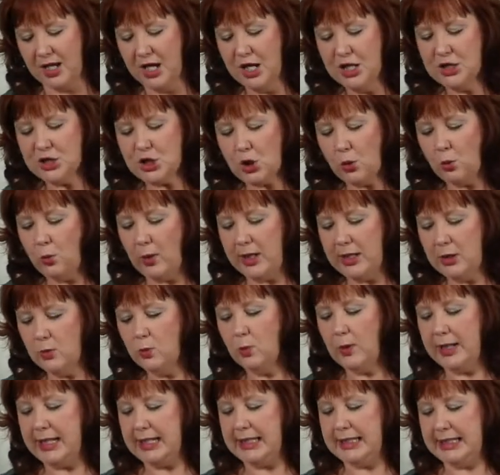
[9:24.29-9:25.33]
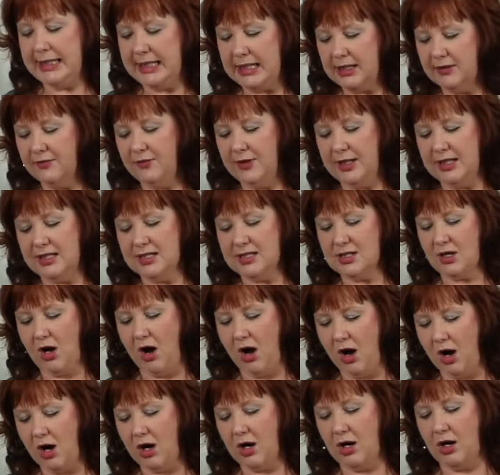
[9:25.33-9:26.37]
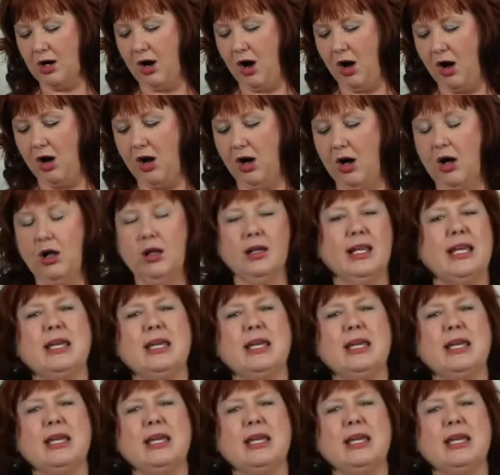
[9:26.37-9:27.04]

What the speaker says: So when we give it our all,